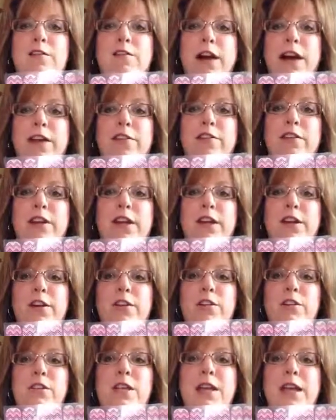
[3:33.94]
5
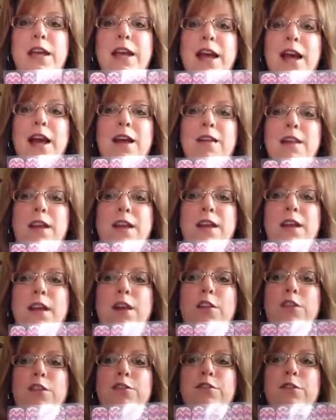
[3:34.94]
fingers. And then
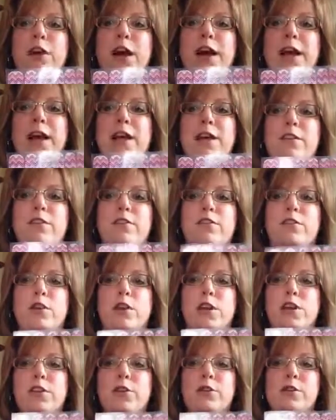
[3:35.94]
another 5, you
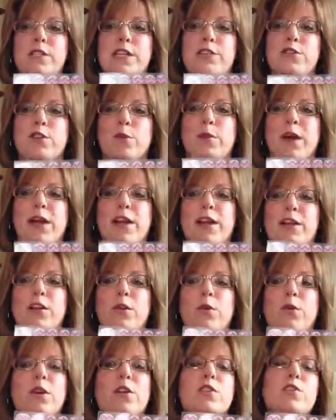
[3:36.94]
can use these for
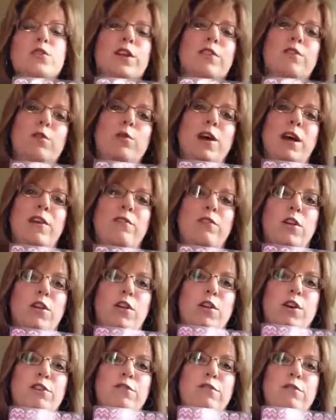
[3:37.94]
pedicures or if you have
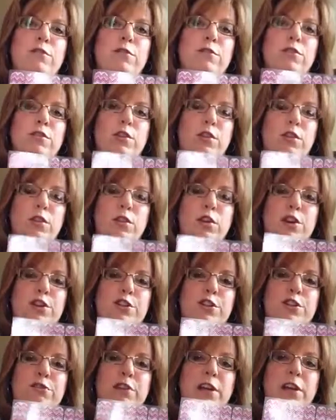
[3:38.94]
longer or
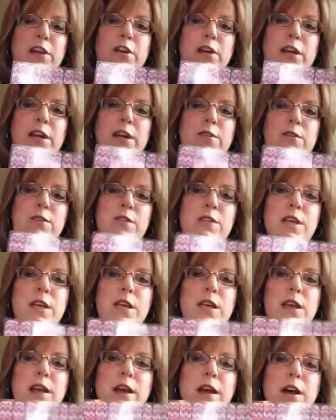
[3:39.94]
larger fingernails.
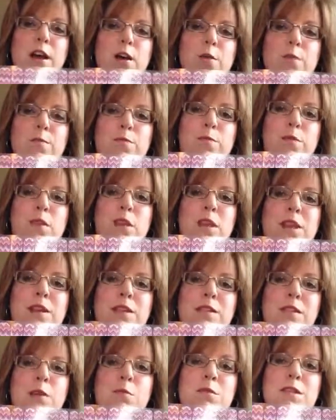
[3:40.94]

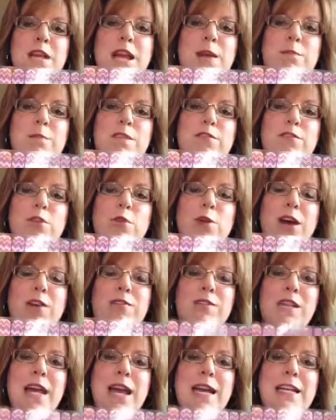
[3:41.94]
Sometimes if you
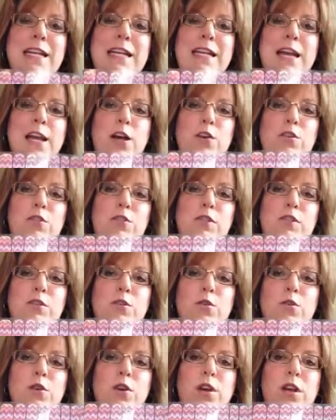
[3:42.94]
have tiny nails,
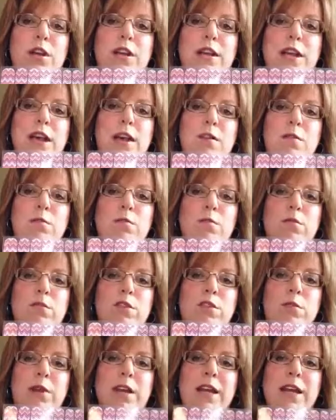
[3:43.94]
you could get
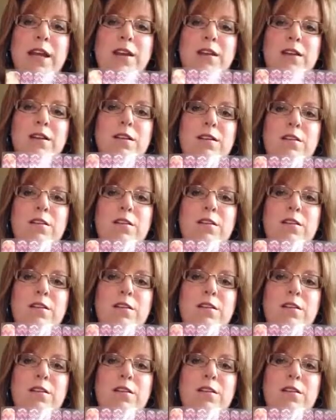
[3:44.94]
3